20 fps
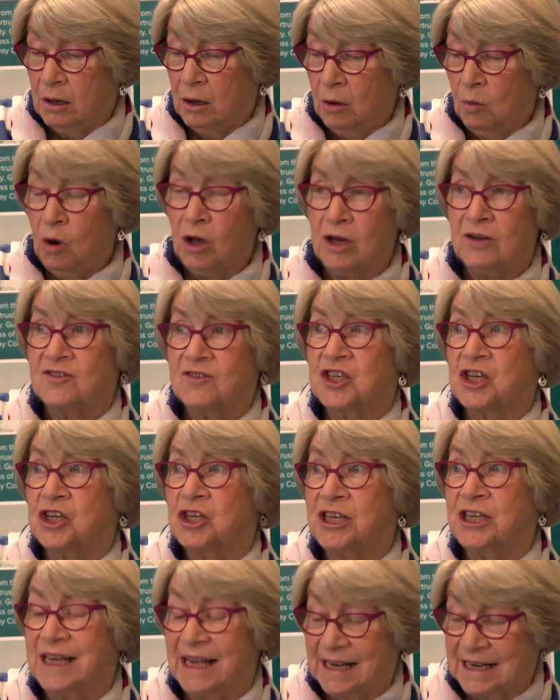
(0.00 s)
What if she
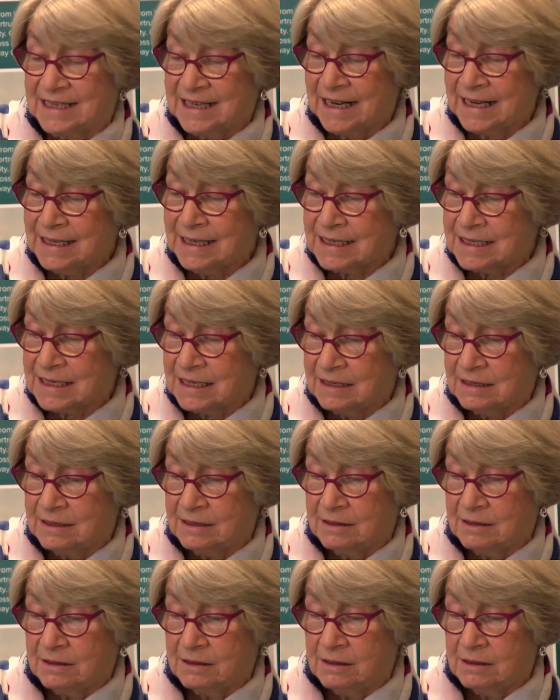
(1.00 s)
couldn't get a ticket?
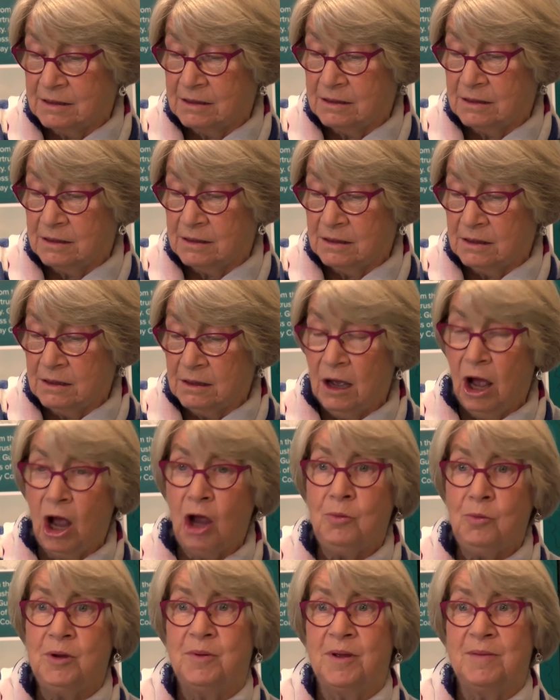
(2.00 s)
How
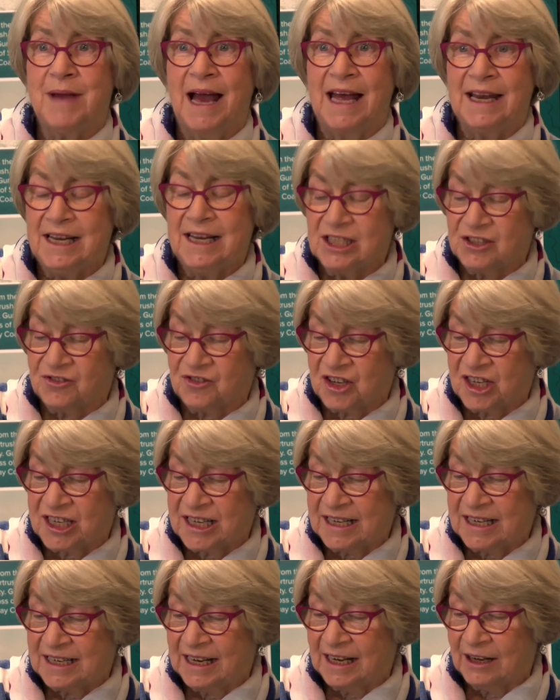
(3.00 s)
would we manage if she
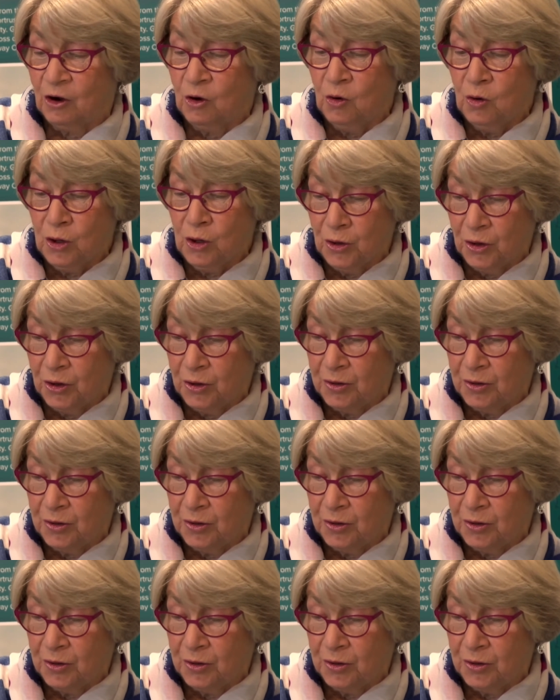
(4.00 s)
didn't get on?